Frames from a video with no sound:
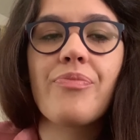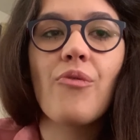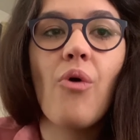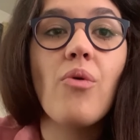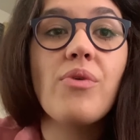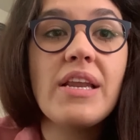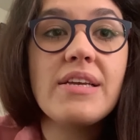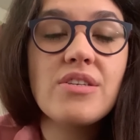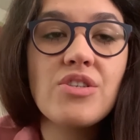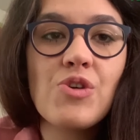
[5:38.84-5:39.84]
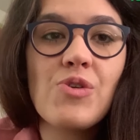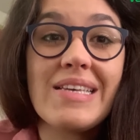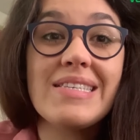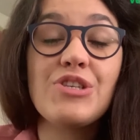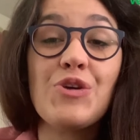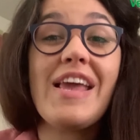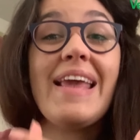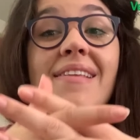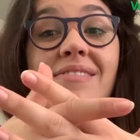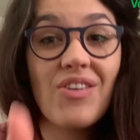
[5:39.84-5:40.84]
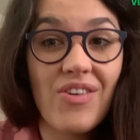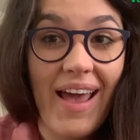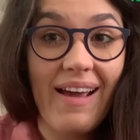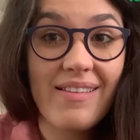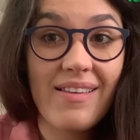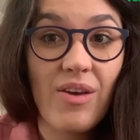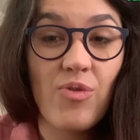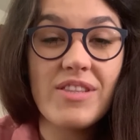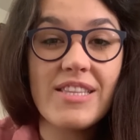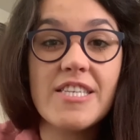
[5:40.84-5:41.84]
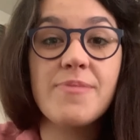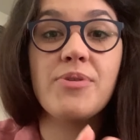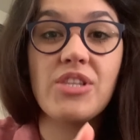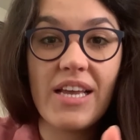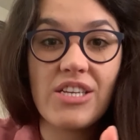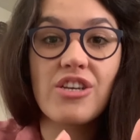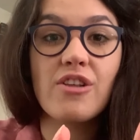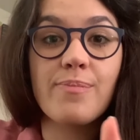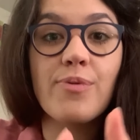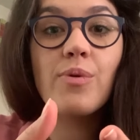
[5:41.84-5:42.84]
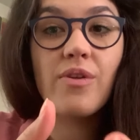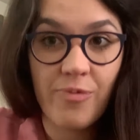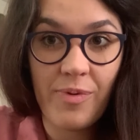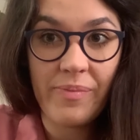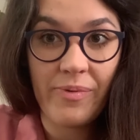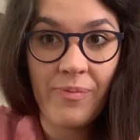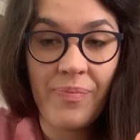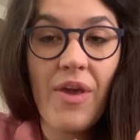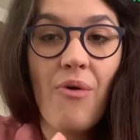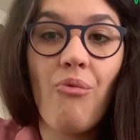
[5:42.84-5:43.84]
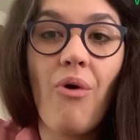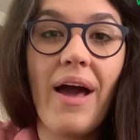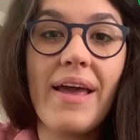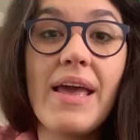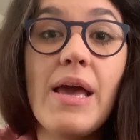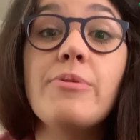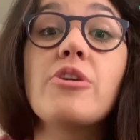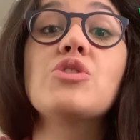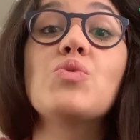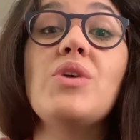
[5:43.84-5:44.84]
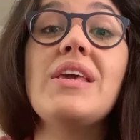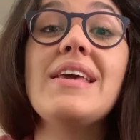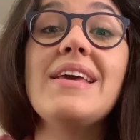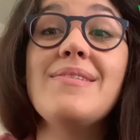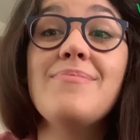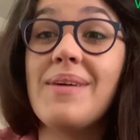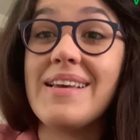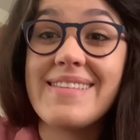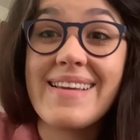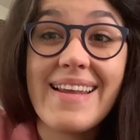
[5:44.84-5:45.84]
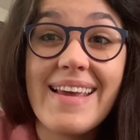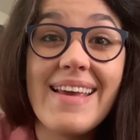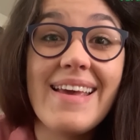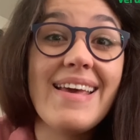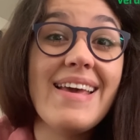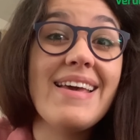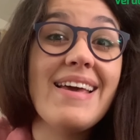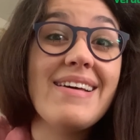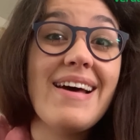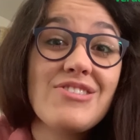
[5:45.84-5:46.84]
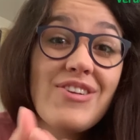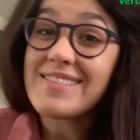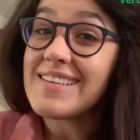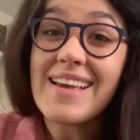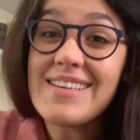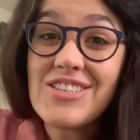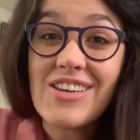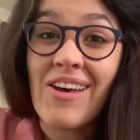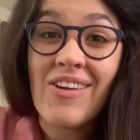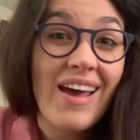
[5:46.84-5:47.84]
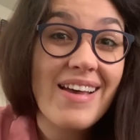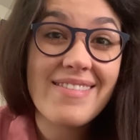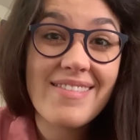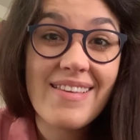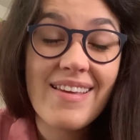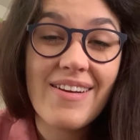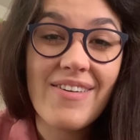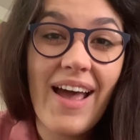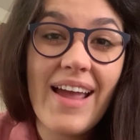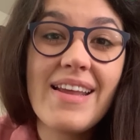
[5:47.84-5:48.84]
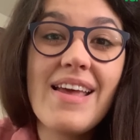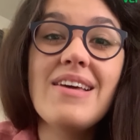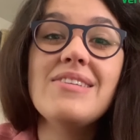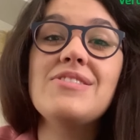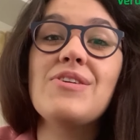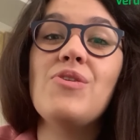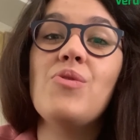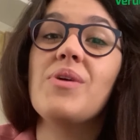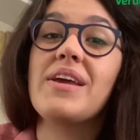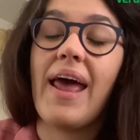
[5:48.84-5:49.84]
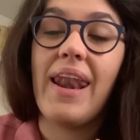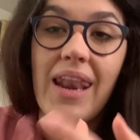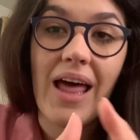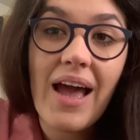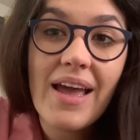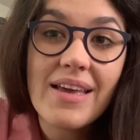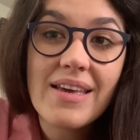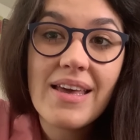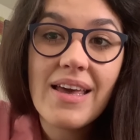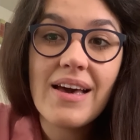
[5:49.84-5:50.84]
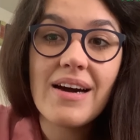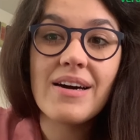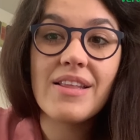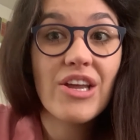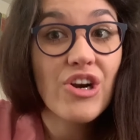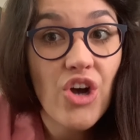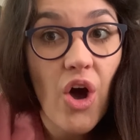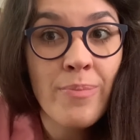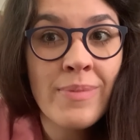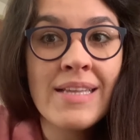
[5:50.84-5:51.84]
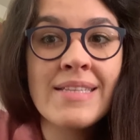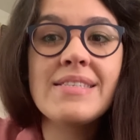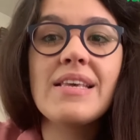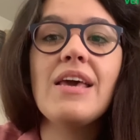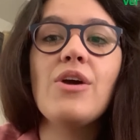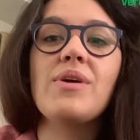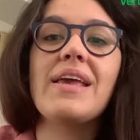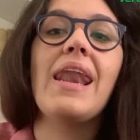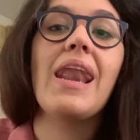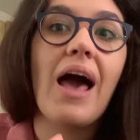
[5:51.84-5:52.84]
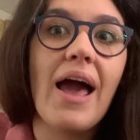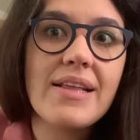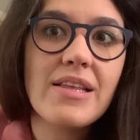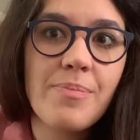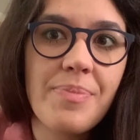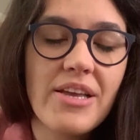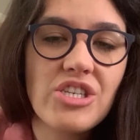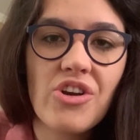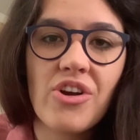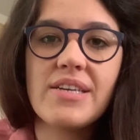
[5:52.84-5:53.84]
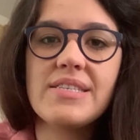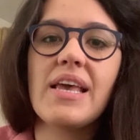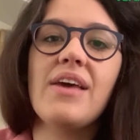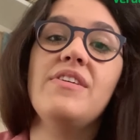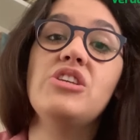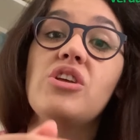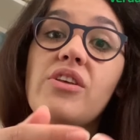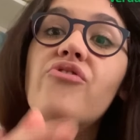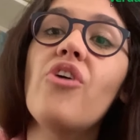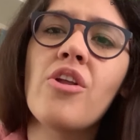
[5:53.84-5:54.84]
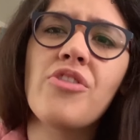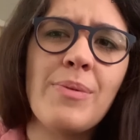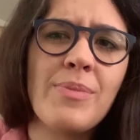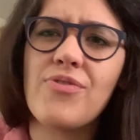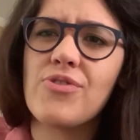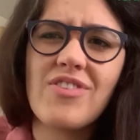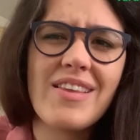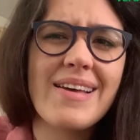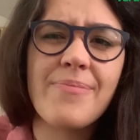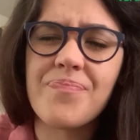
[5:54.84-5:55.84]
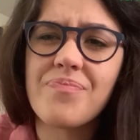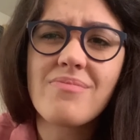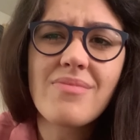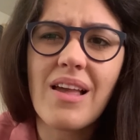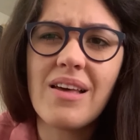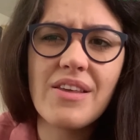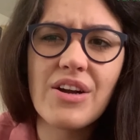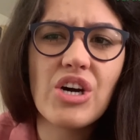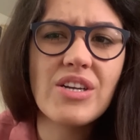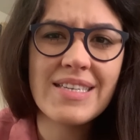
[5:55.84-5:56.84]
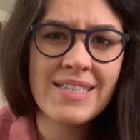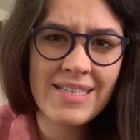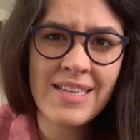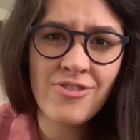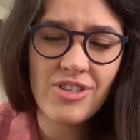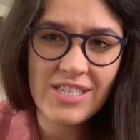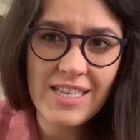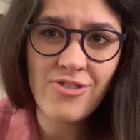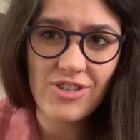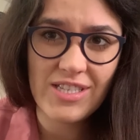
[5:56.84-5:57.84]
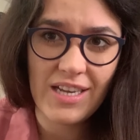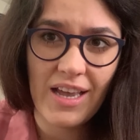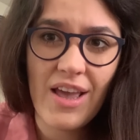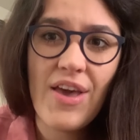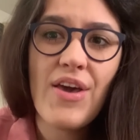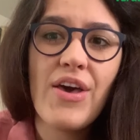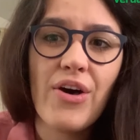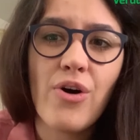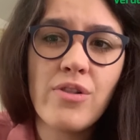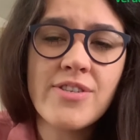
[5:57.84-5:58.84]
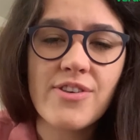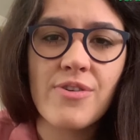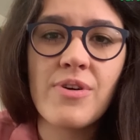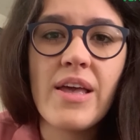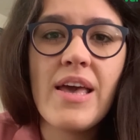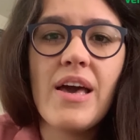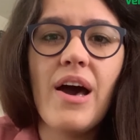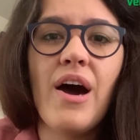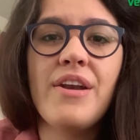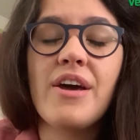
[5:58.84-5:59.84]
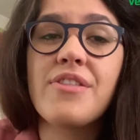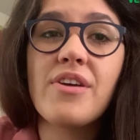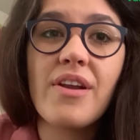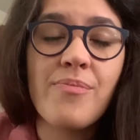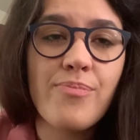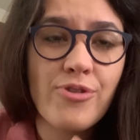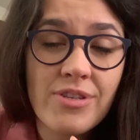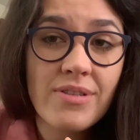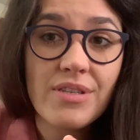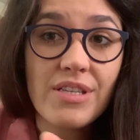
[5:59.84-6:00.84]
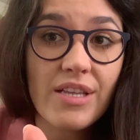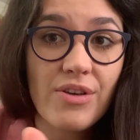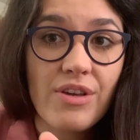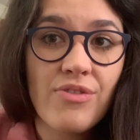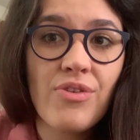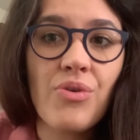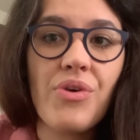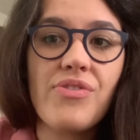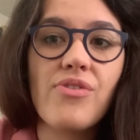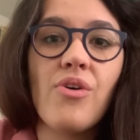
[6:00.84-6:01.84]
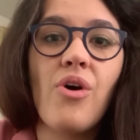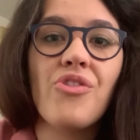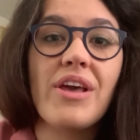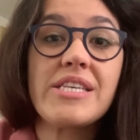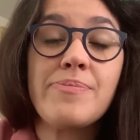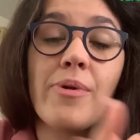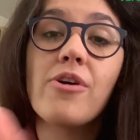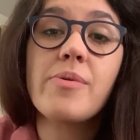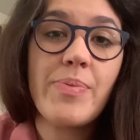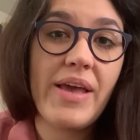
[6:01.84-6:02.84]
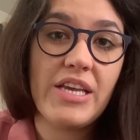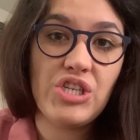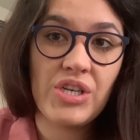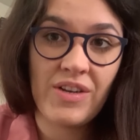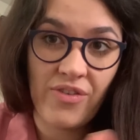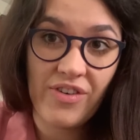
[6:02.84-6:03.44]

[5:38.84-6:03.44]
what we need to do is to interact with this potential pool of people. Why? Because we basically attract attention on us, right? So we can like their comments, we can like their pictures, eventually follow them if you see that their content is interesting. Also, another important thing that you can do is go on the explore page of